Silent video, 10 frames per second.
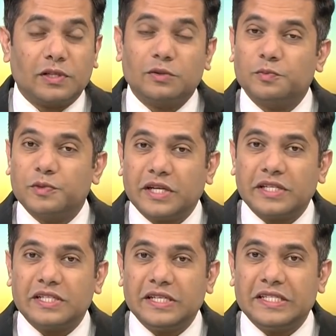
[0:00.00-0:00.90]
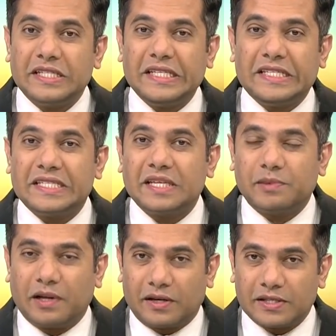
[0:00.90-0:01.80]
that could potentially
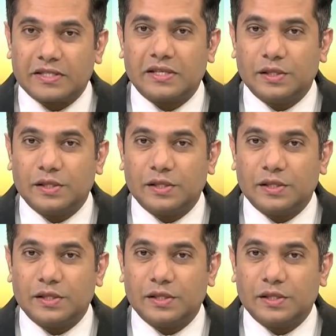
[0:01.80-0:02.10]
destabilize